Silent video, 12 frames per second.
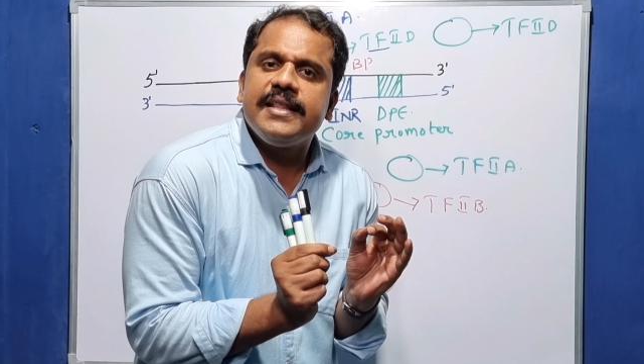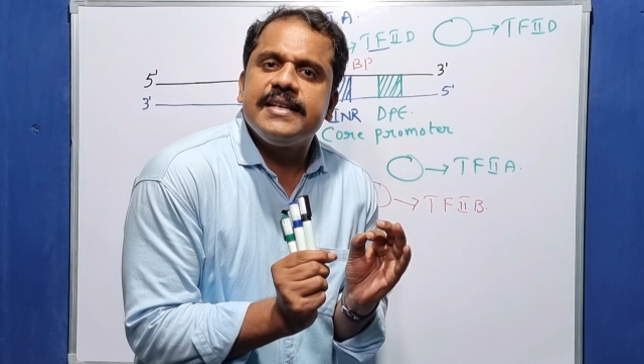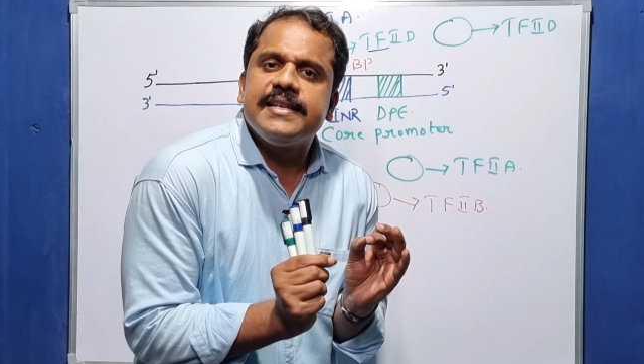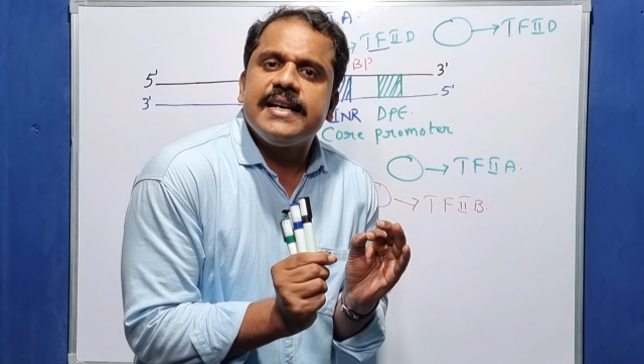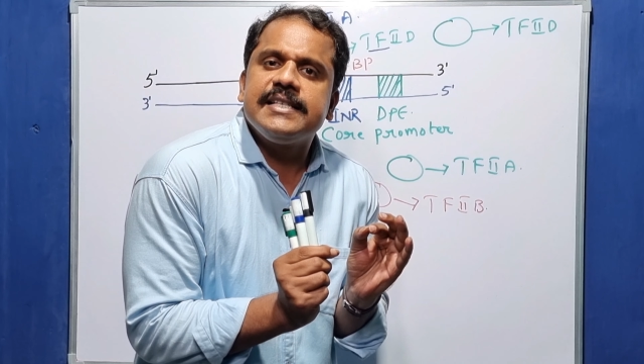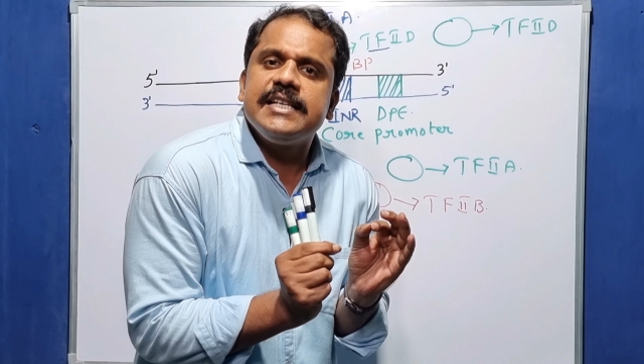
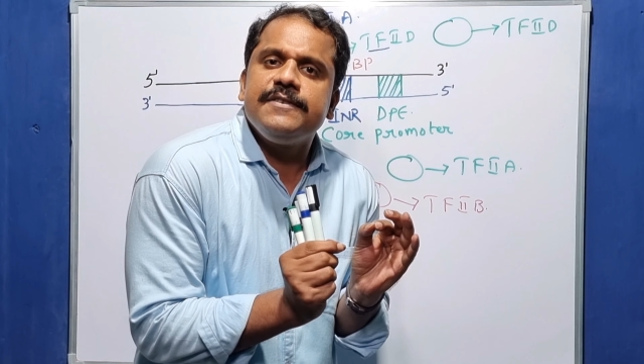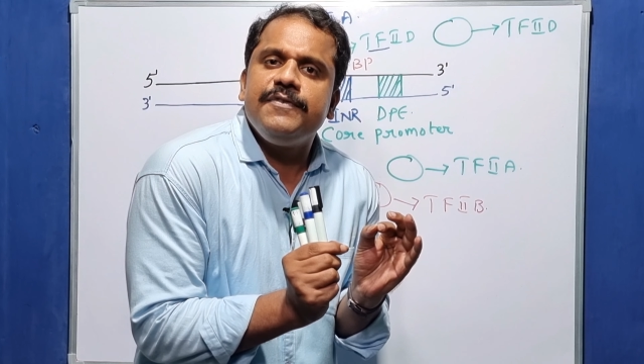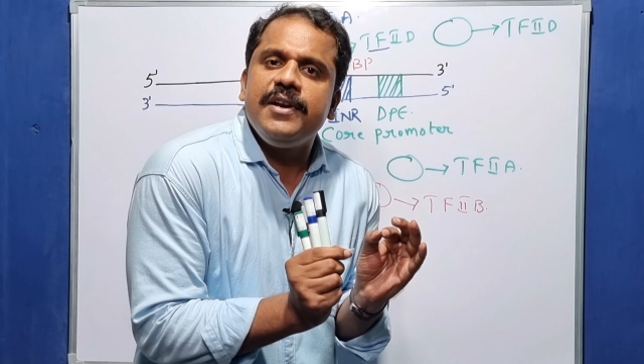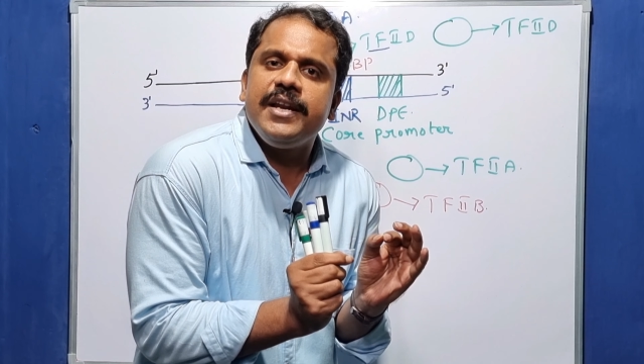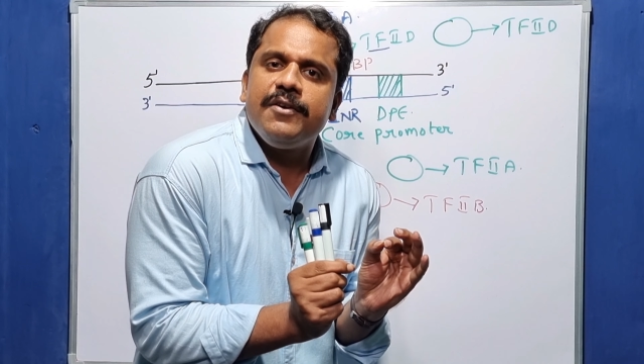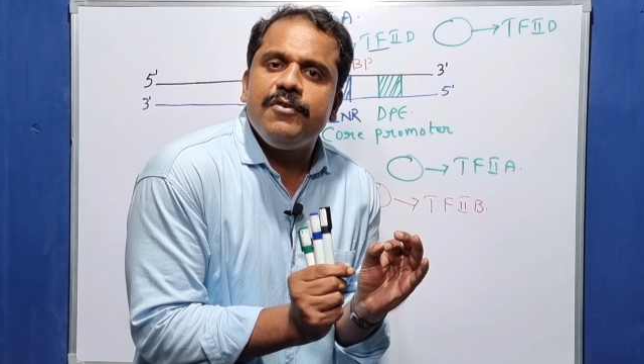successful
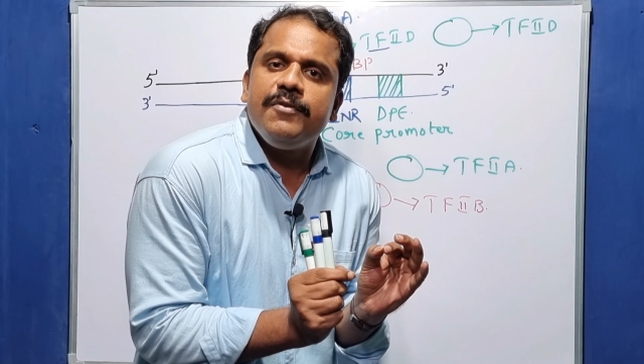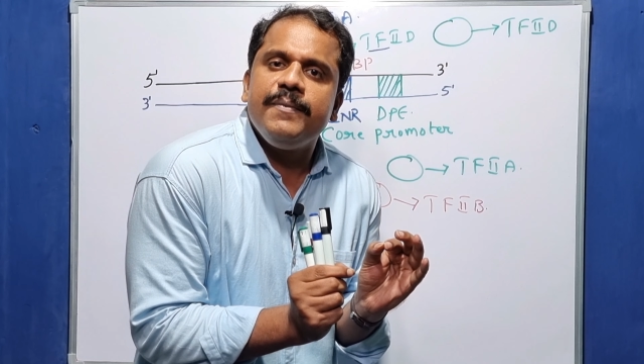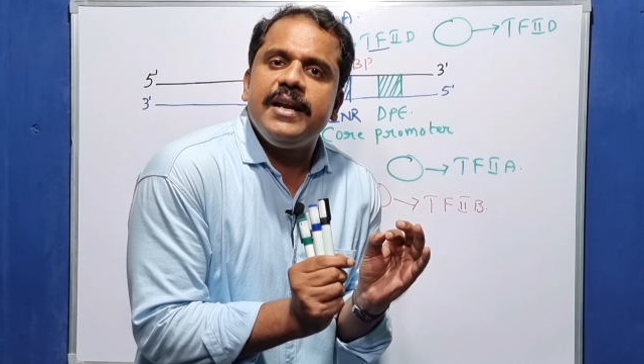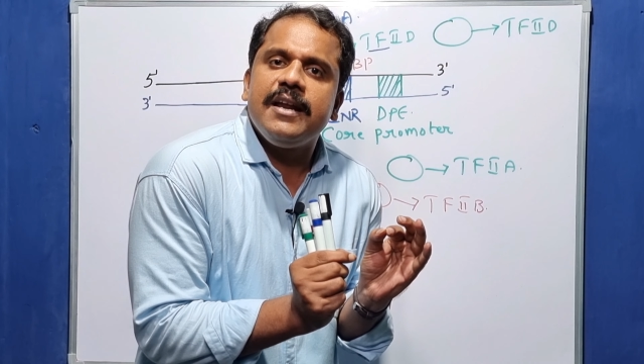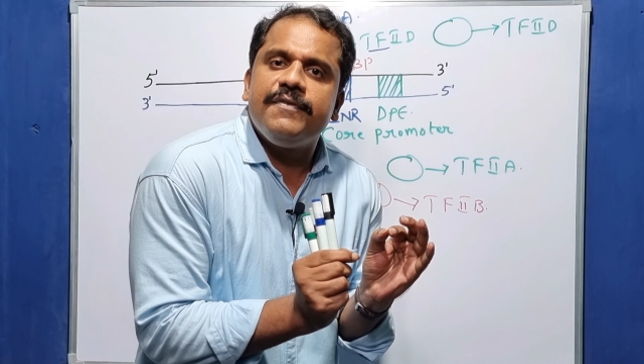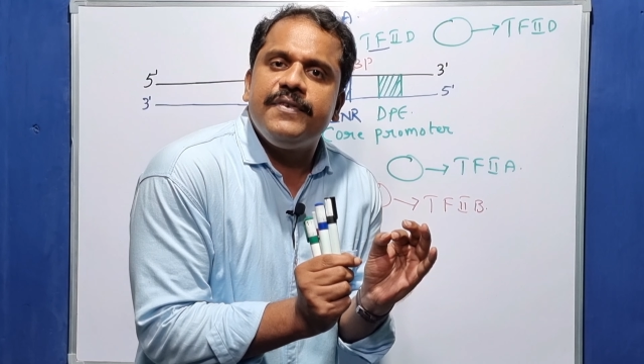recruitment
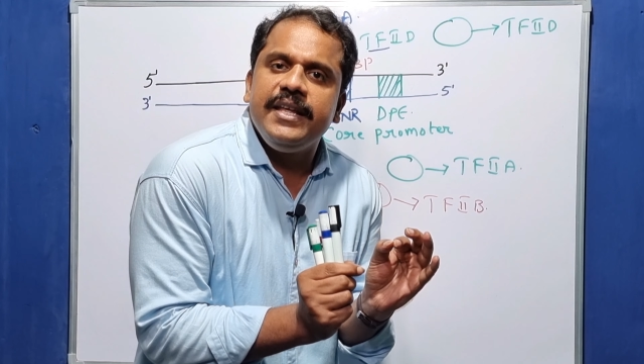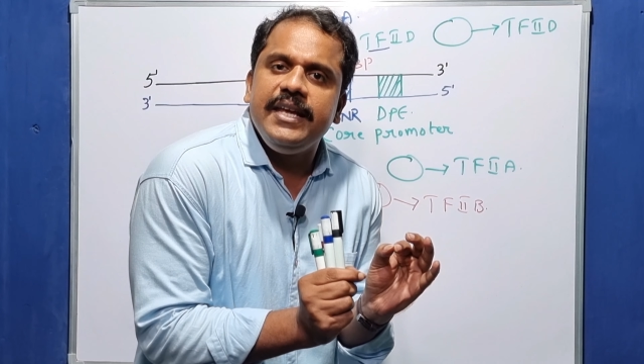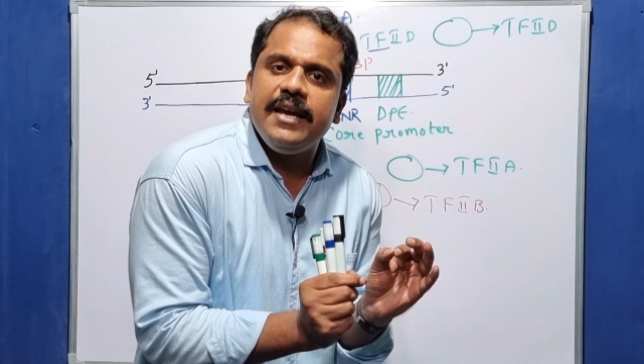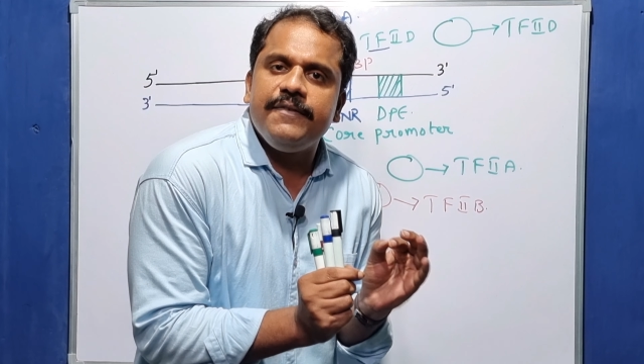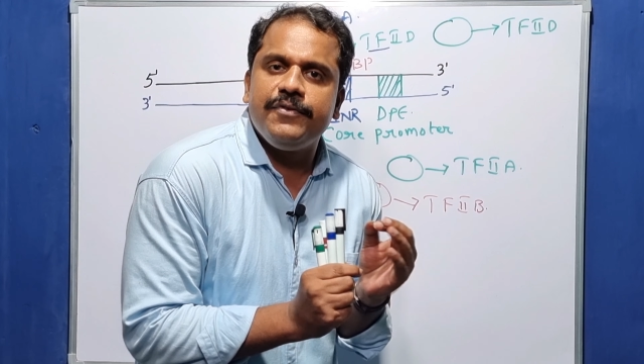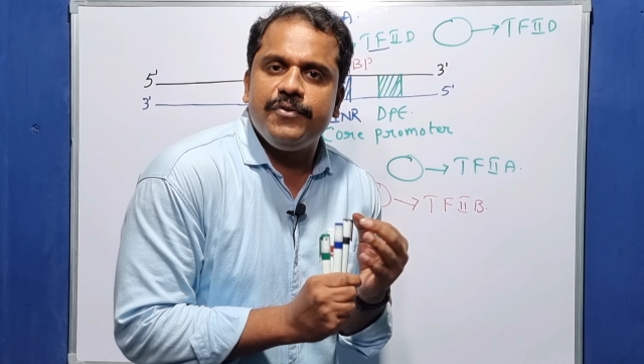of
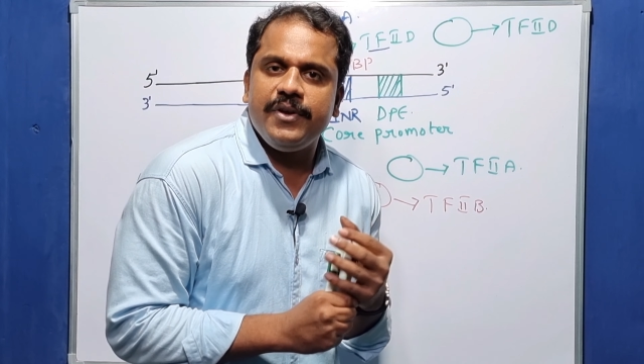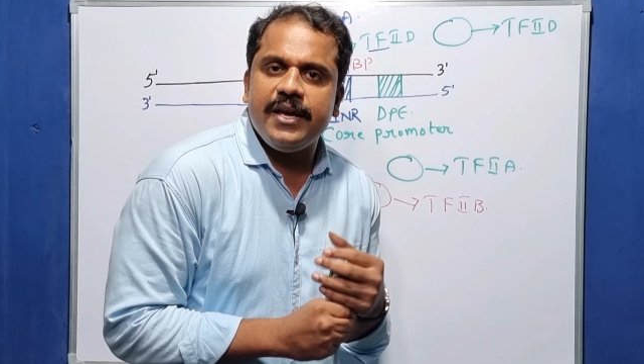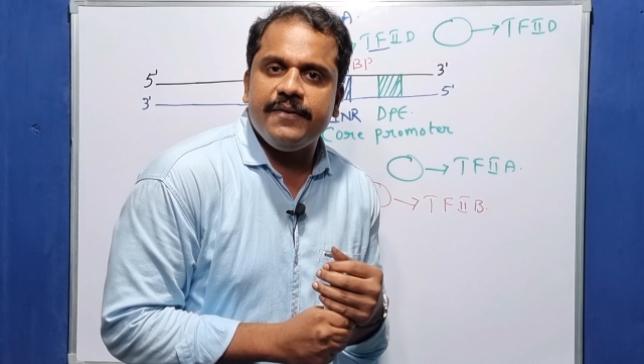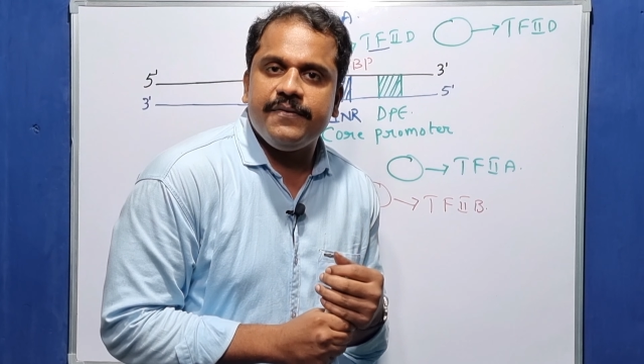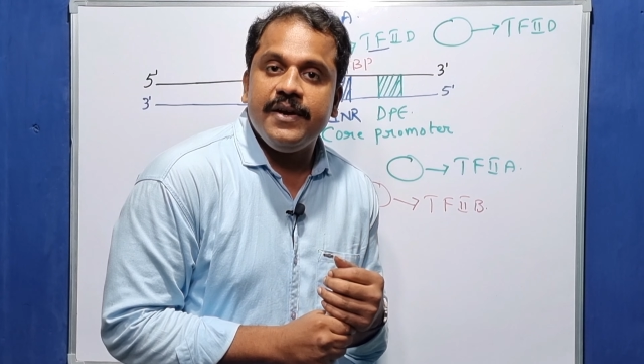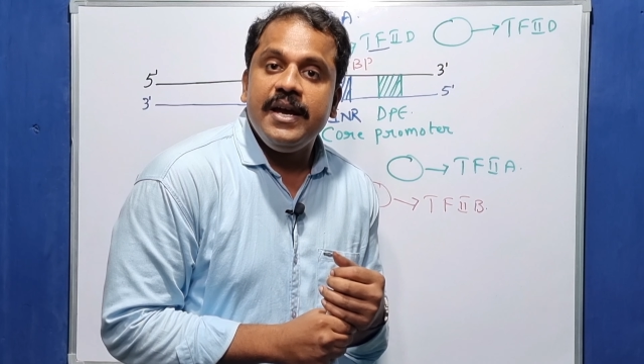
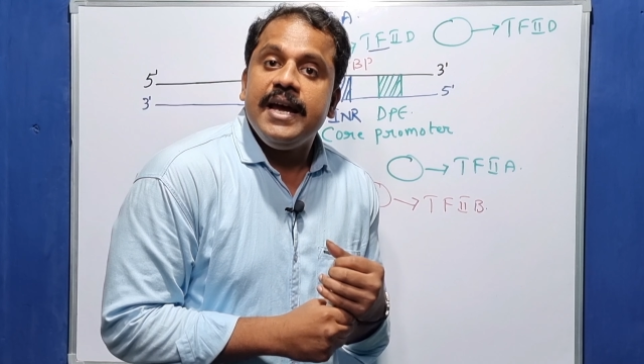TF2F,